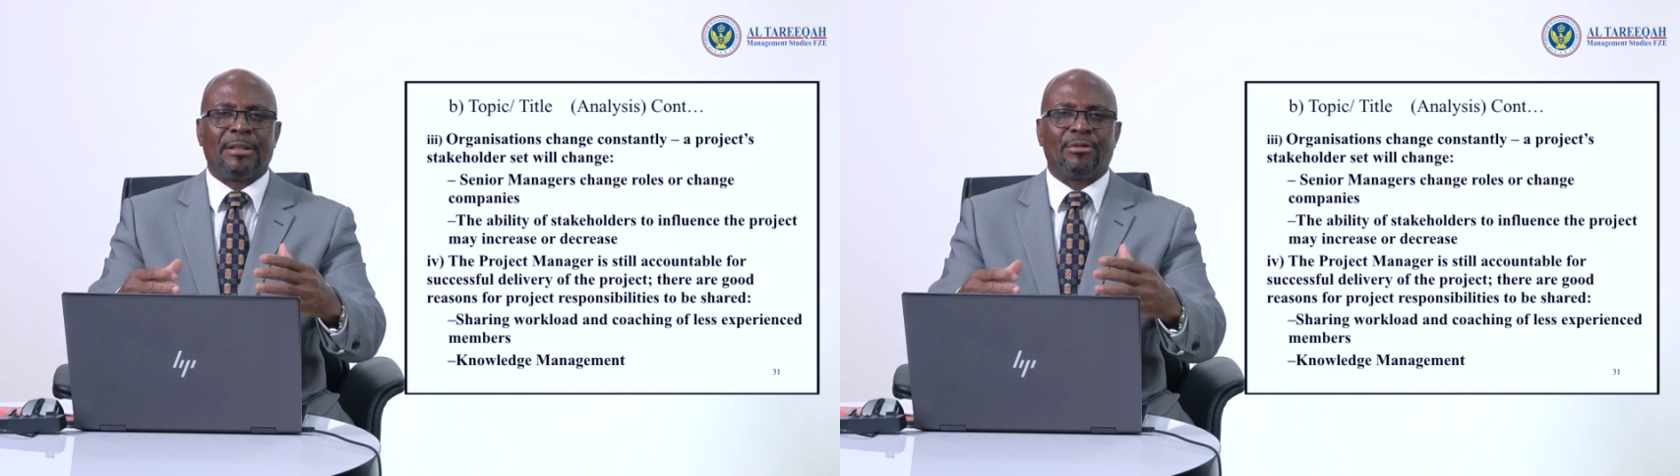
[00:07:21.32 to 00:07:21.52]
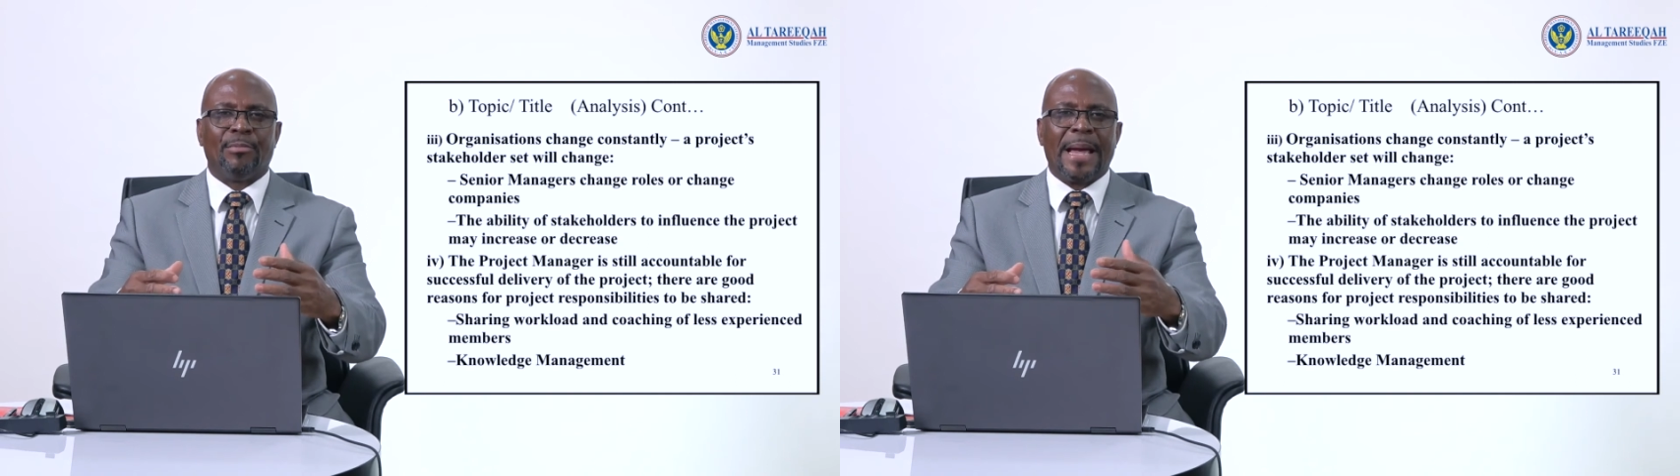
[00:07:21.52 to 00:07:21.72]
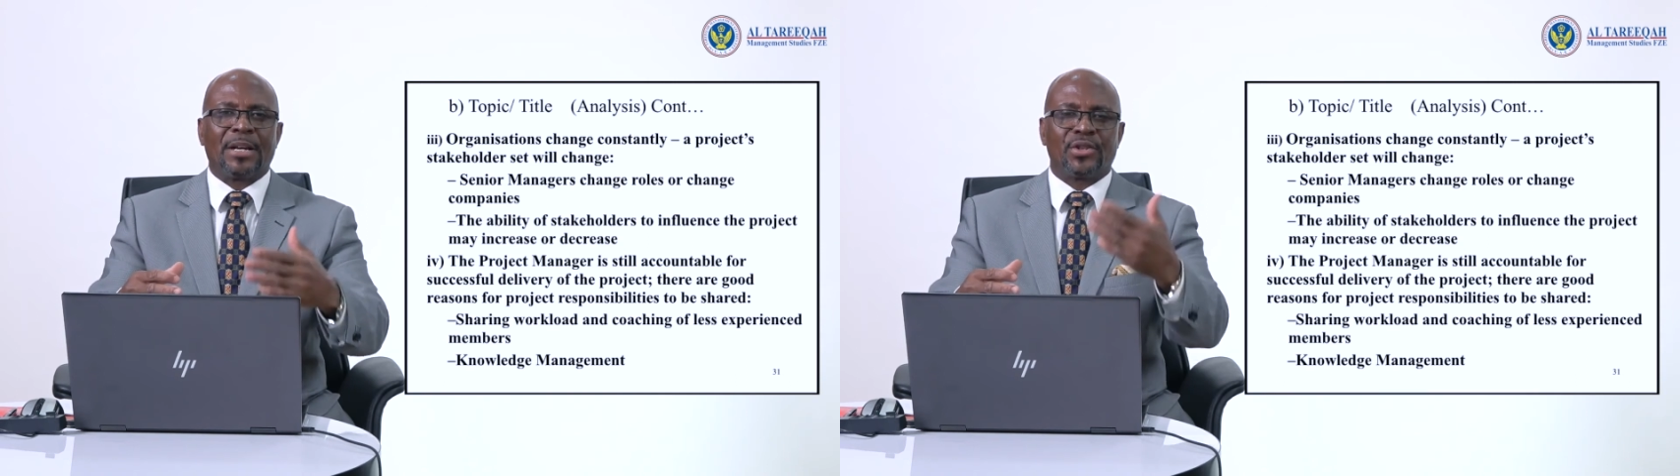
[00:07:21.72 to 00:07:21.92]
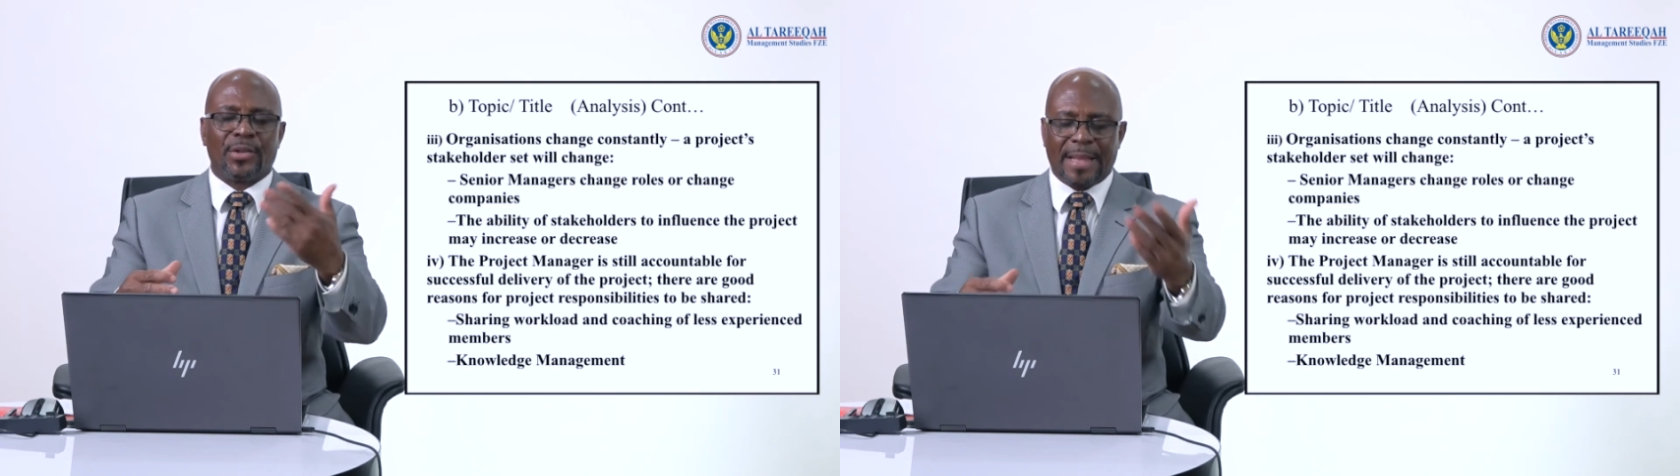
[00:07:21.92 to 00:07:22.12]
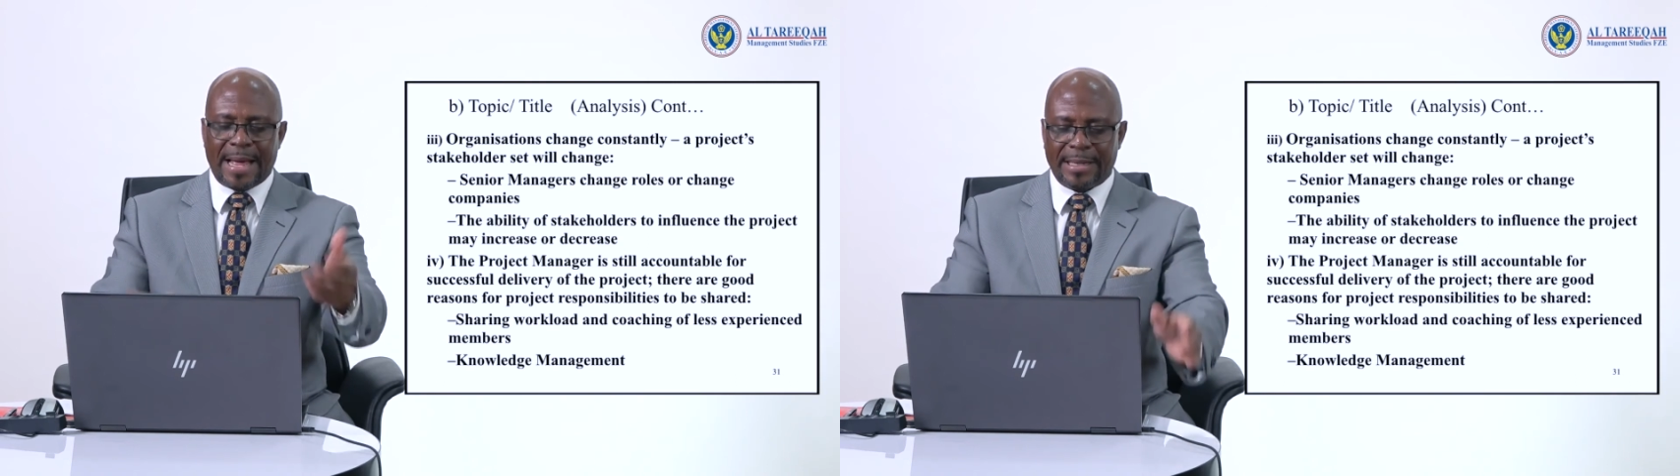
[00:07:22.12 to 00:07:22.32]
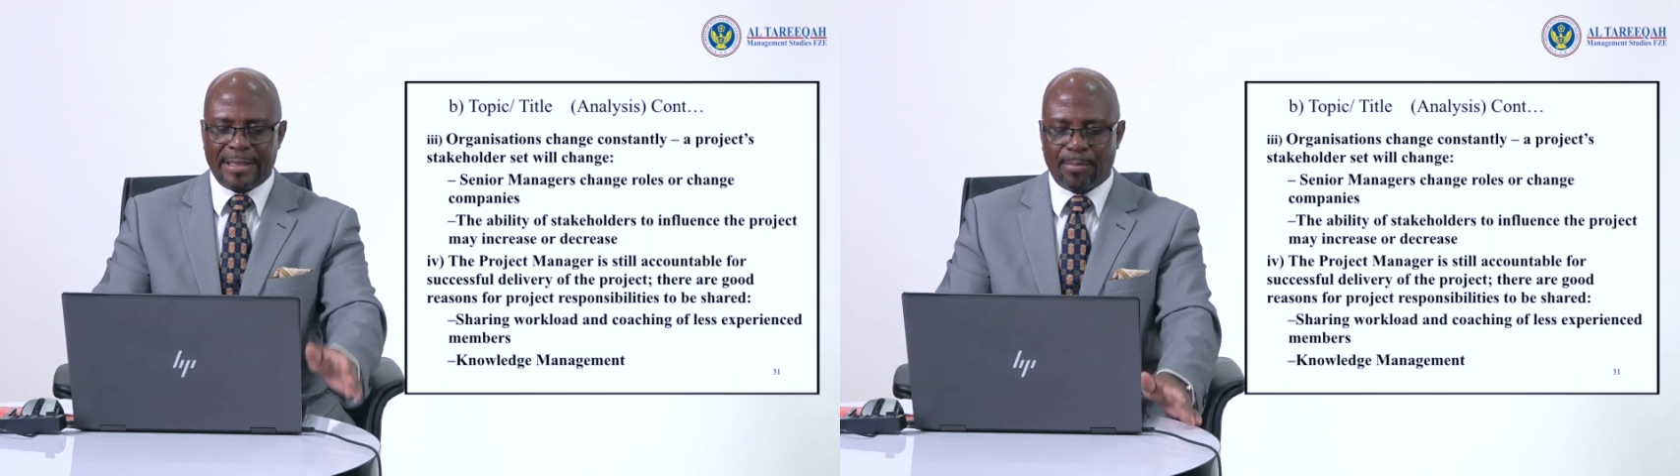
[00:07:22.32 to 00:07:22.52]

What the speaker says: to make sure that the